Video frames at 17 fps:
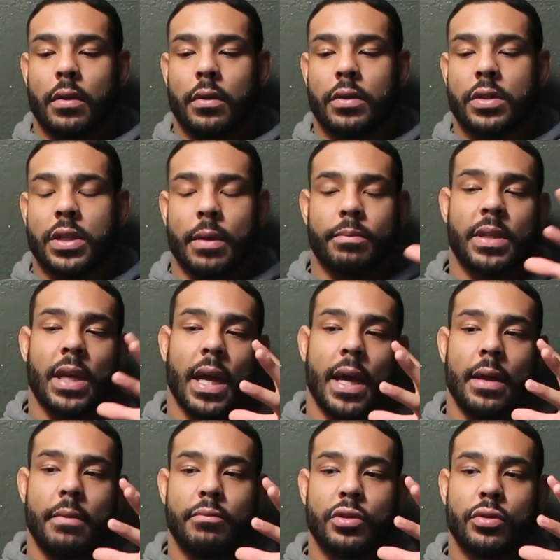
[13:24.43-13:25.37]

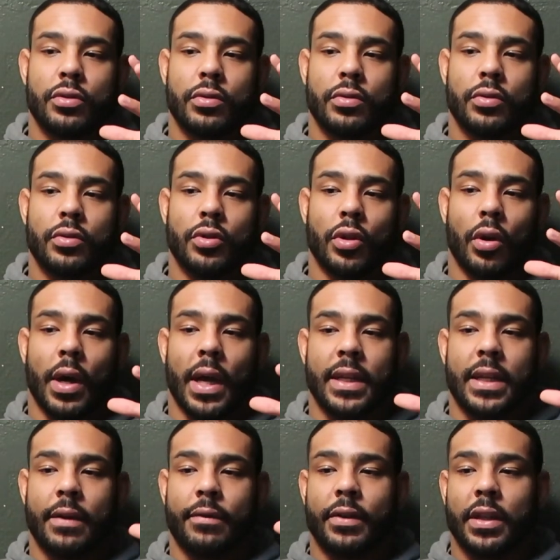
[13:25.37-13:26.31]
sometimes you know I
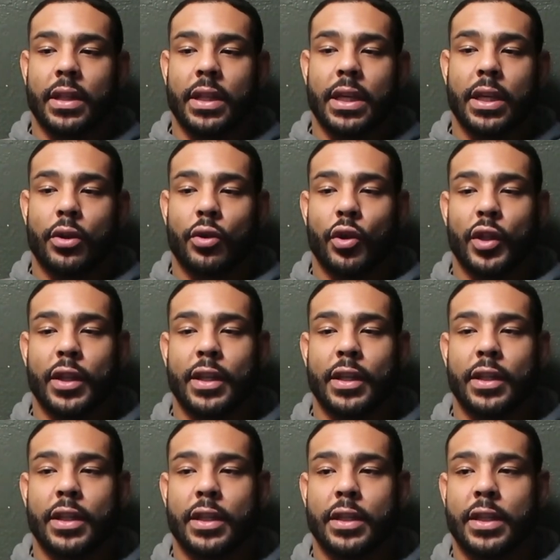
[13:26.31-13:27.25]
definitely hear in
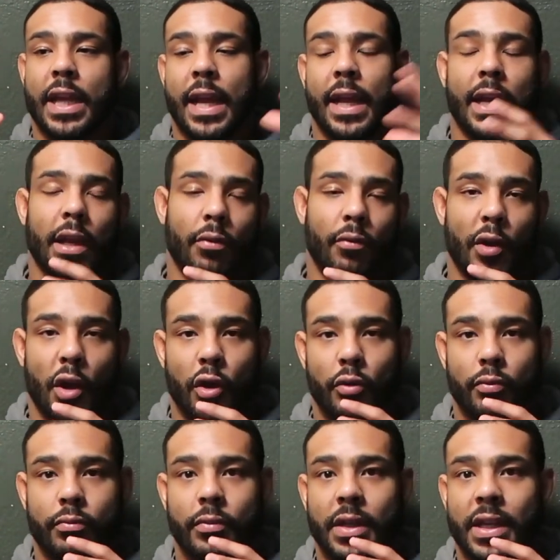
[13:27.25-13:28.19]
the the dating
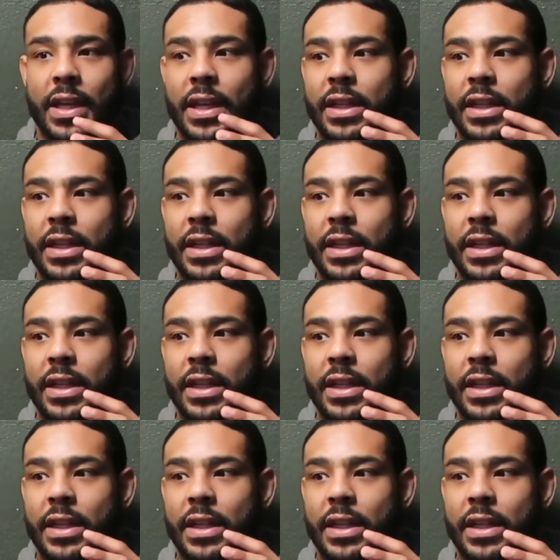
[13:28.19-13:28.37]
realm